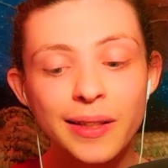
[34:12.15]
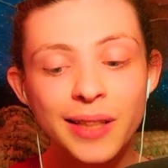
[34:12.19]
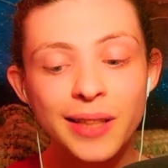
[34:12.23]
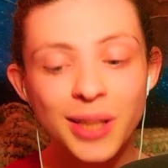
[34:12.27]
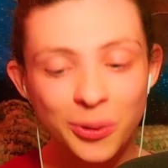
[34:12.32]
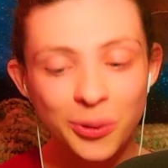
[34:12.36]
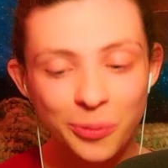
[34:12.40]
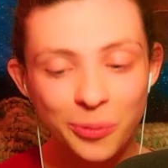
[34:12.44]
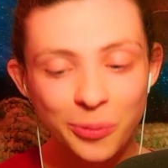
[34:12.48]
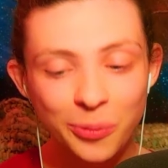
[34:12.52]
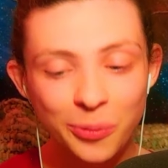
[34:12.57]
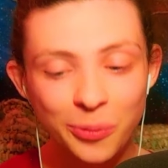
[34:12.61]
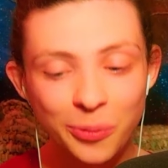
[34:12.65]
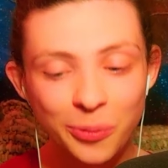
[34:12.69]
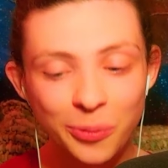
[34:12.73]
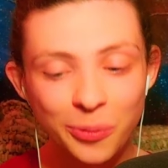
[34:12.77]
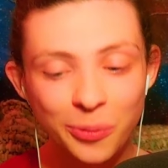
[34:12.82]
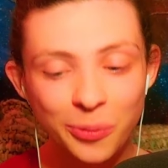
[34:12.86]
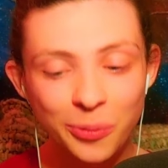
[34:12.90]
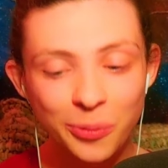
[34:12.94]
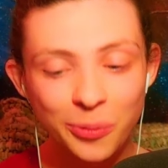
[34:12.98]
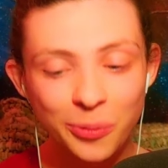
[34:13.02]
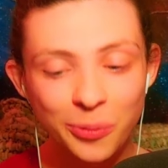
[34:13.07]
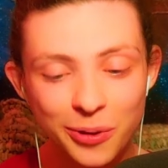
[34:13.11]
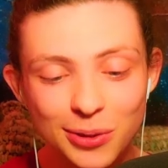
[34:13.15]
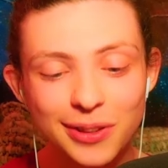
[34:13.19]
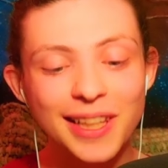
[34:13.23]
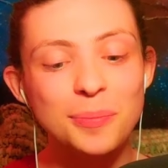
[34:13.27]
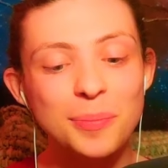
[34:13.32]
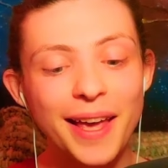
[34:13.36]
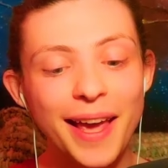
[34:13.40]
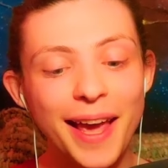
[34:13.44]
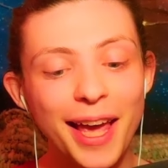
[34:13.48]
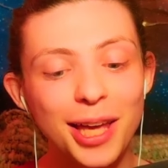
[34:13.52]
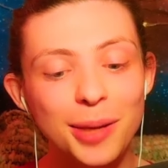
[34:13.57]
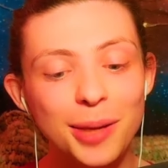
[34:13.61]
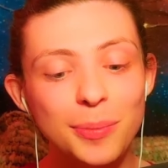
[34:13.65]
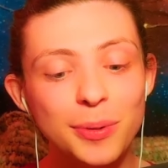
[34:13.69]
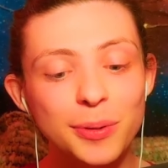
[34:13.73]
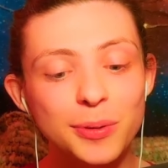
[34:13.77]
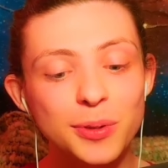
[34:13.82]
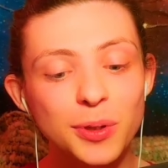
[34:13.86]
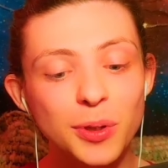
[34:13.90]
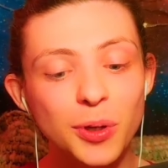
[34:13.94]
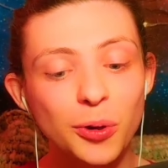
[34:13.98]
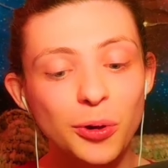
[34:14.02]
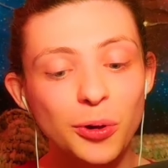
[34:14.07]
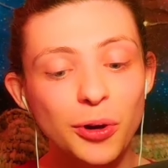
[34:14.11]
you will certainly be
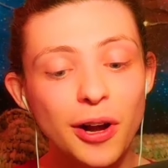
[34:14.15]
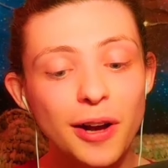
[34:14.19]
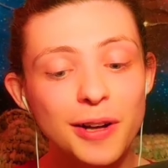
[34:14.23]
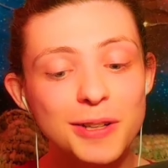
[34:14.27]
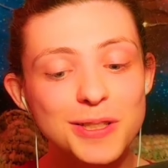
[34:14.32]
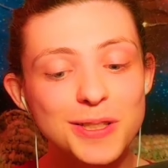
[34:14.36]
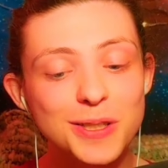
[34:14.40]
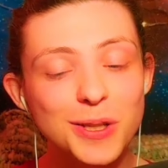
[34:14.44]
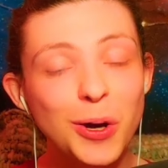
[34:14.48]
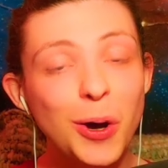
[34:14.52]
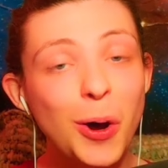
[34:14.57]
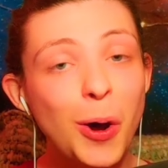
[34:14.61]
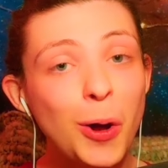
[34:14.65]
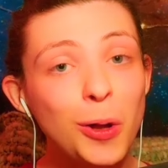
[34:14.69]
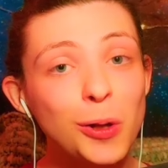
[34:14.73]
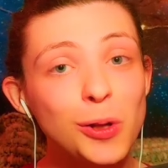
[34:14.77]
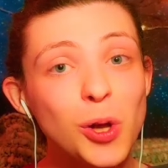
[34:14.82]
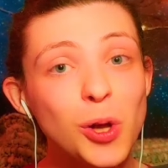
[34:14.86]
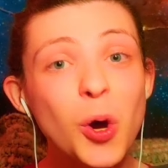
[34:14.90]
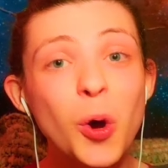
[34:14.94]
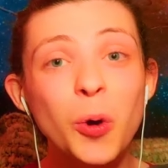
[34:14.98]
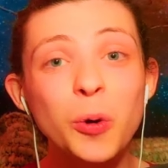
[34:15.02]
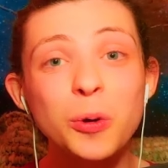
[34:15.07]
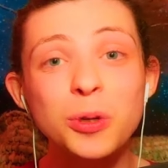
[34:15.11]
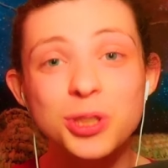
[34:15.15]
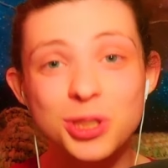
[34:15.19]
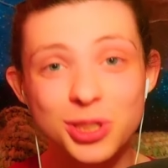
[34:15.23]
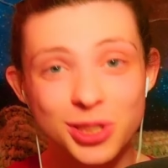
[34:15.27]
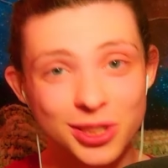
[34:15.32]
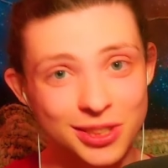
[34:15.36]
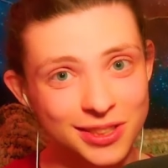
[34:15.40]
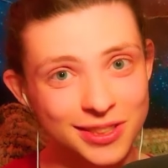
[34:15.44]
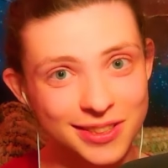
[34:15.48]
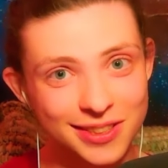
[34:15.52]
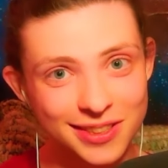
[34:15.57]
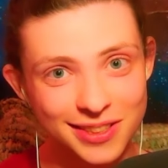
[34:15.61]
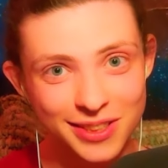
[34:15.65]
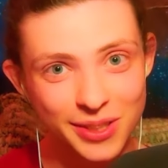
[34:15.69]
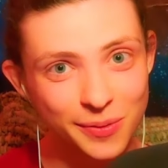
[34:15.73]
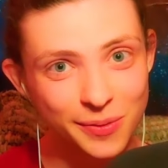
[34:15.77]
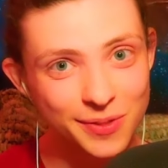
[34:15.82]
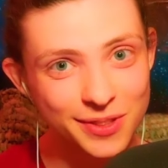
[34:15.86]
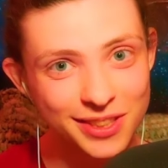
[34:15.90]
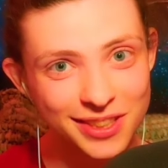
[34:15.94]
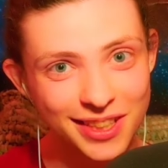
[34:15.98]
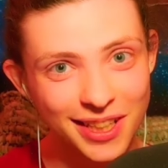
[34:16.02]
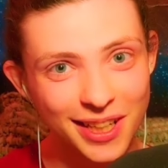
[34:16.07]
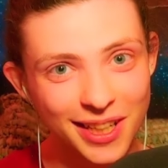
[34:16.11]
able to cross all oceans
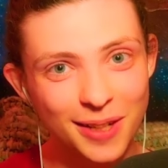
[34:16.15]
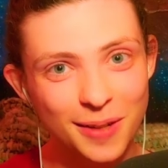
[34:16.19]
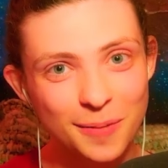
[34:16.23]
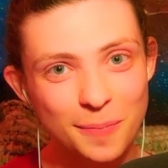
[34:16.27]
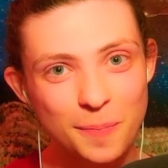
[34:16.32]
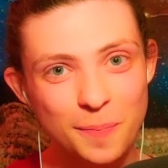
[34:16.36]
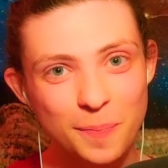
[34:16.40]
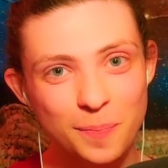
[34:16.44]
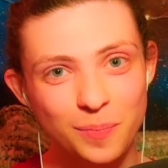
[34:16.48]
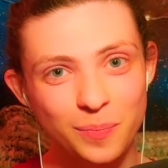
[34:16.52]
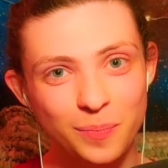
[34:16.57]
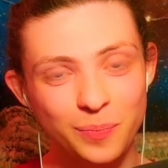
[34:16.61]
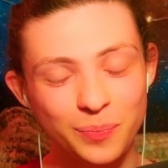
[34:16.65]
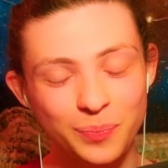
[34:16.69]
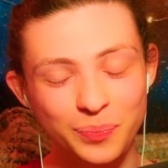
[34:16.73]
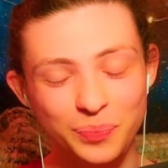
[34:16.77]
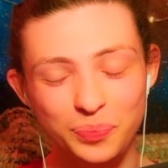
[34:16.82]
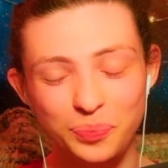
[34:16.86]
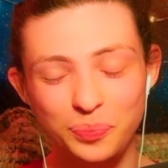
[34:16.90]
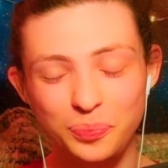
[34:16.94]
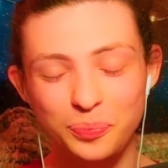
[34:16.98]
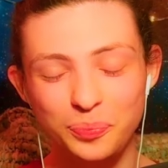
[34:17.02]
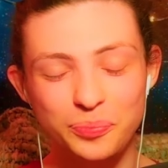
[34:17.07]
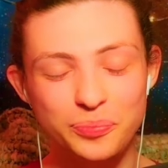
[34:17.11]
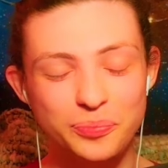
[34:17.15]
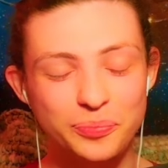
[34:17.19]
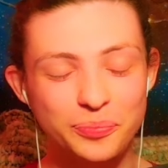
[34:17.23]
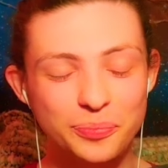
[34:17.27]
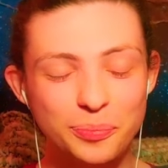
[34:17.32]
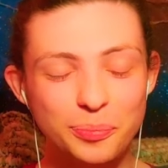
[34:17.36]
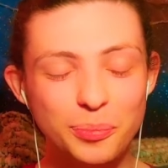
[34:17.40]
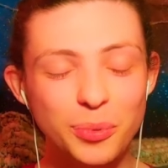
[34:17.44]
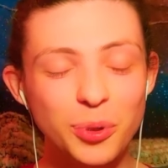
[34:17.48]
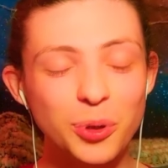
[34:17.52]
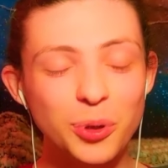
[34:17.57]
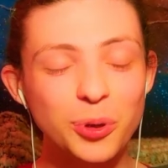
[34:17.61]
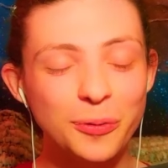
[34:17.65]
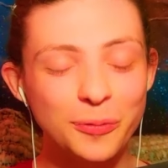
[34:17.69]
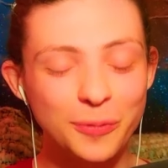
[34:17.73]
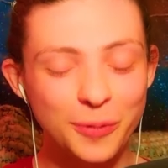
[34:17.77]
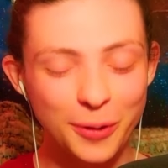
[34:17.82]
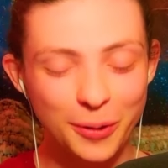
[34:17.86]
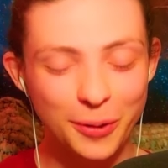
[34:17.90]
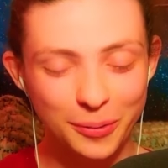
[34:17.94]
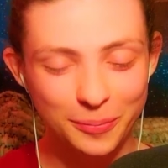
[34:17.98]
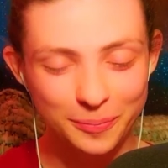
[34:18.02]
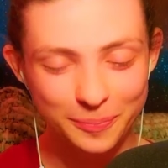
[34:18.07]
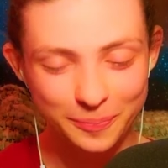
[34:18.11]
of sin.
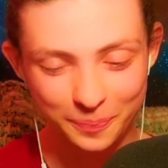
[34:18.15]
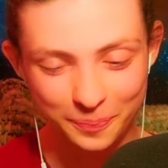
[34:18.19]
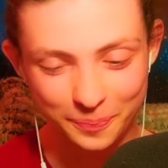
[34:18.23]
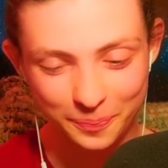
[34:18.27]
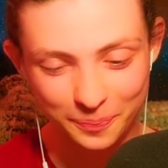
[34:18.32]
Beautiful.